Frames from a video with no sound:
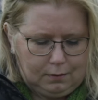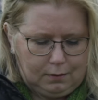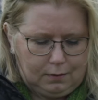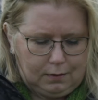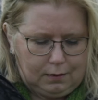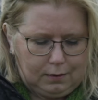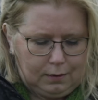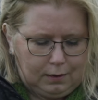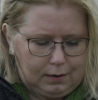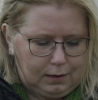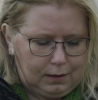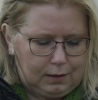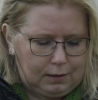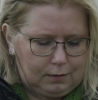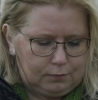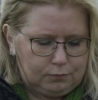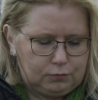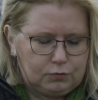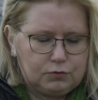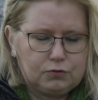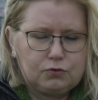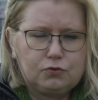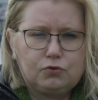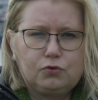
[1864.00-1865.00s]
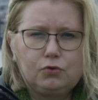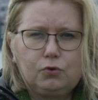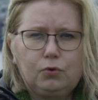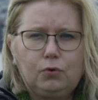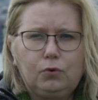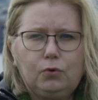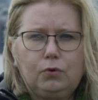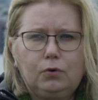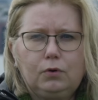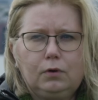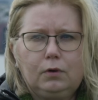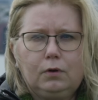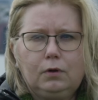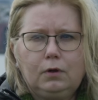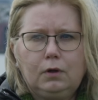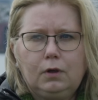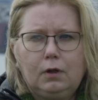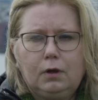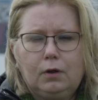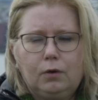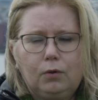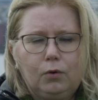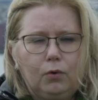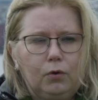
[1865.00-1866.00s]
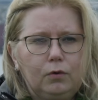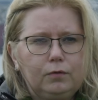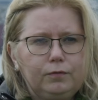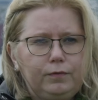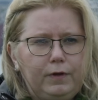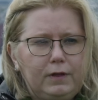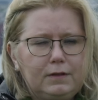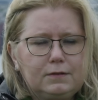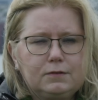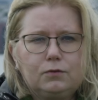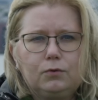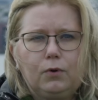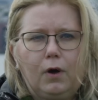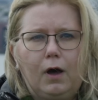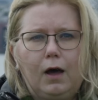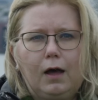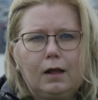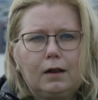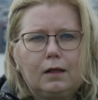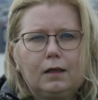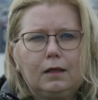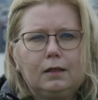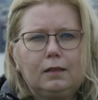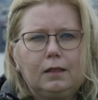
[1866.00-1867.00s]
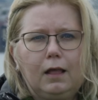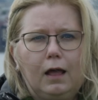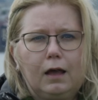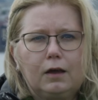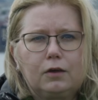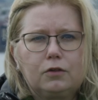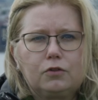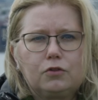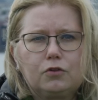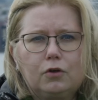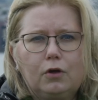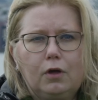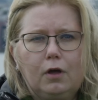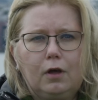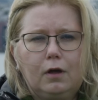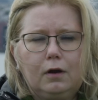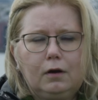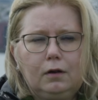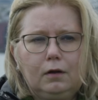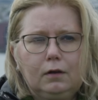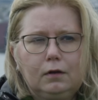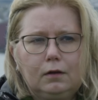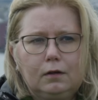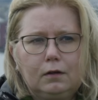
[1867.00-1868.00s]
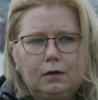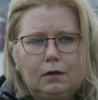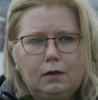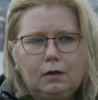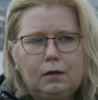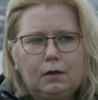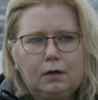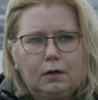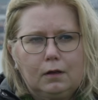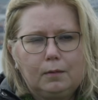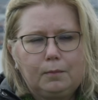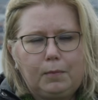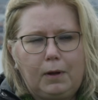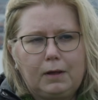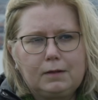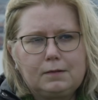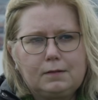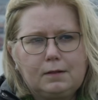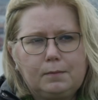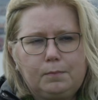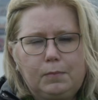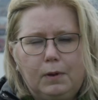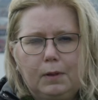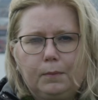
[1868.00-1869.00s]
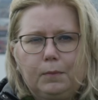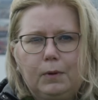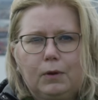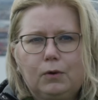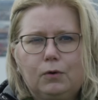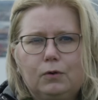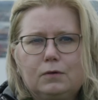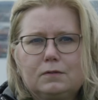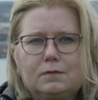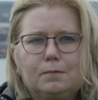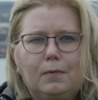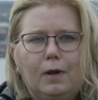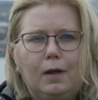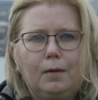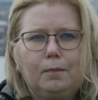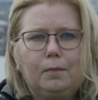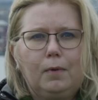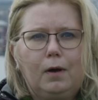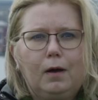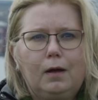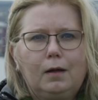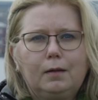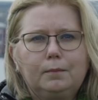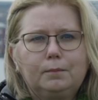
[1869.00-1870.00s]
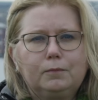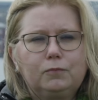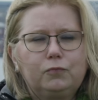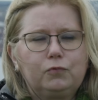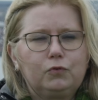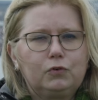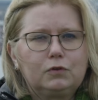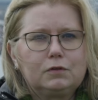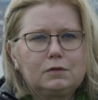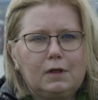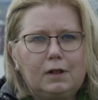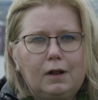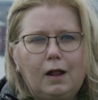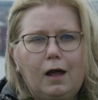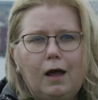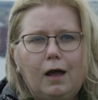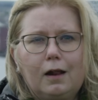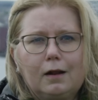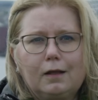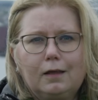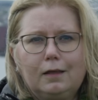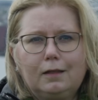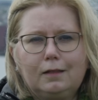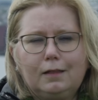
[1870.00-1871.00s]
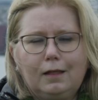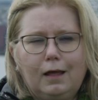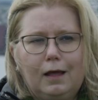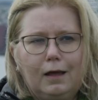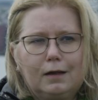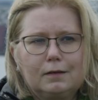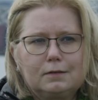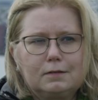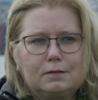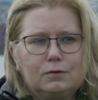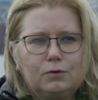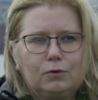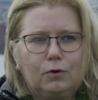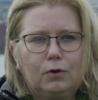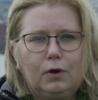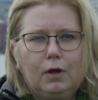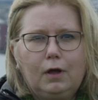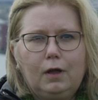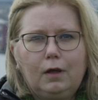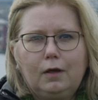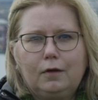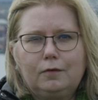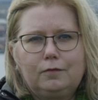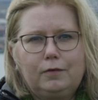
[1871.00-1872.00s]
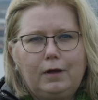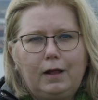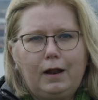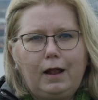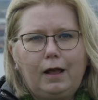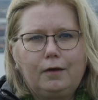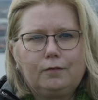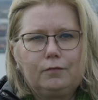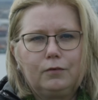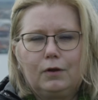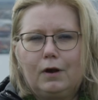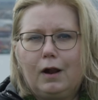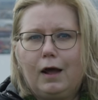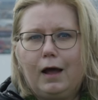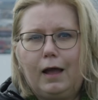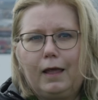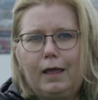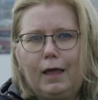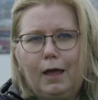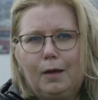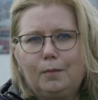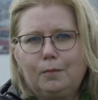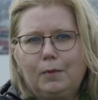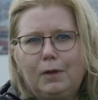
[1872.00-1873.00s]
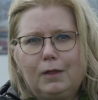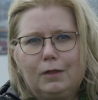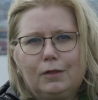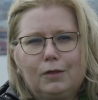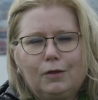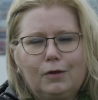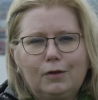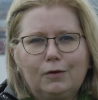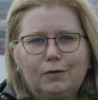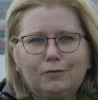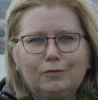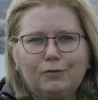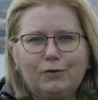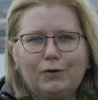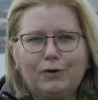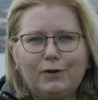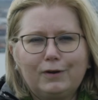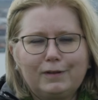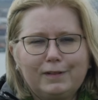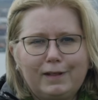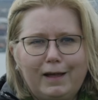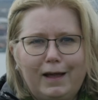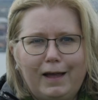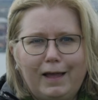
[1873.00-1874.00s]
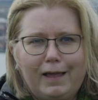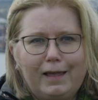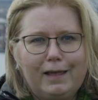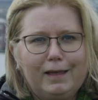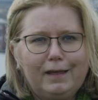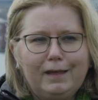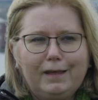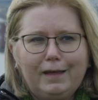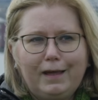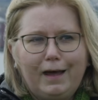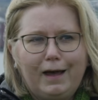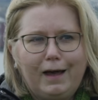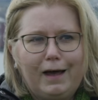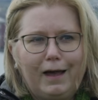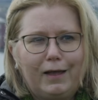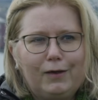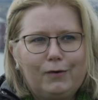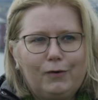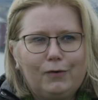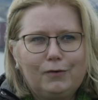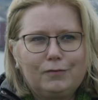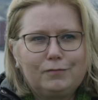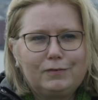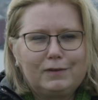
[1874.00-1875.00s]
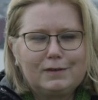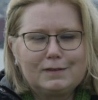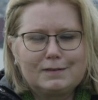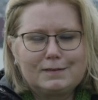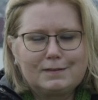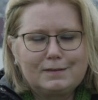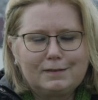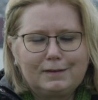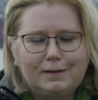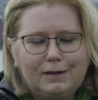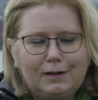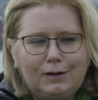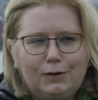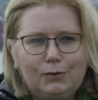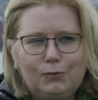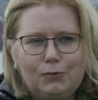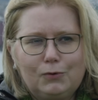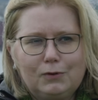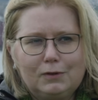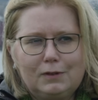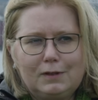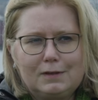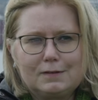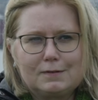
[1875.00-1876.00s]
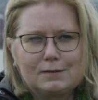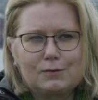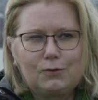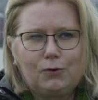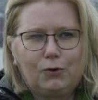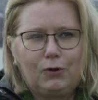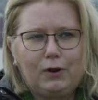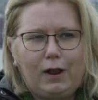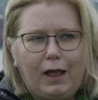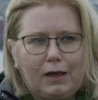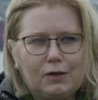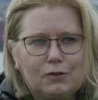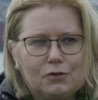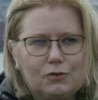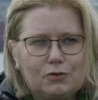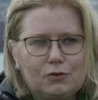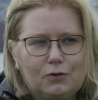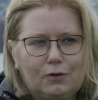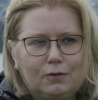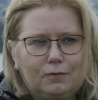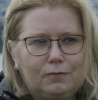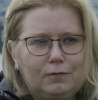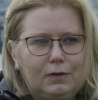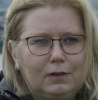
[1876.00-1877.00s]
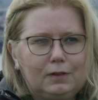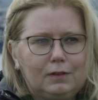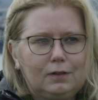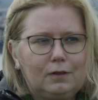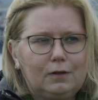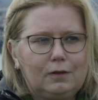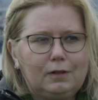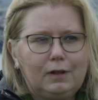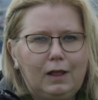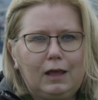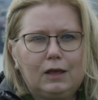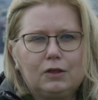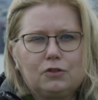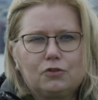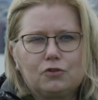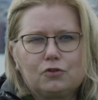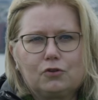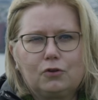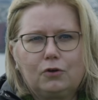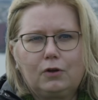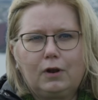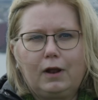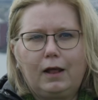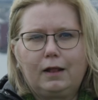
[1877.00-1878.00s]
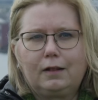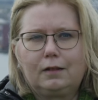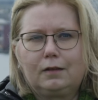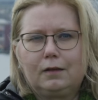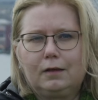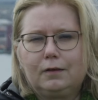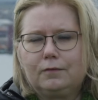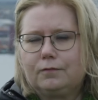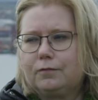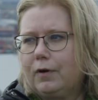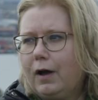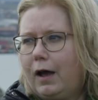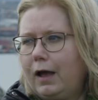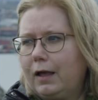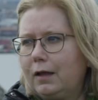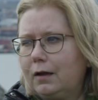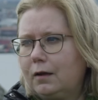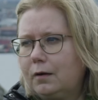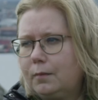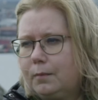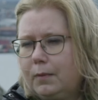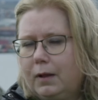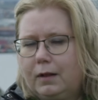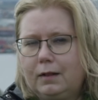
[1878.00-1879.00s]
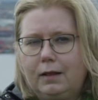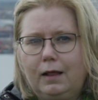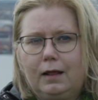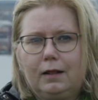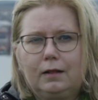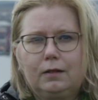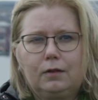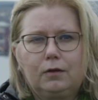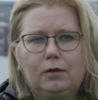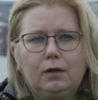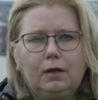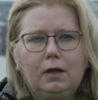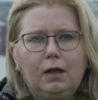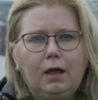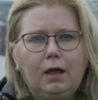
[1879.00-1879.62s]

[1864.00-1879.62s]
I was drawn always to architecture, possibly because my mom was an architect, so wherever I am in the world I always look this connection with the nature and the environment and the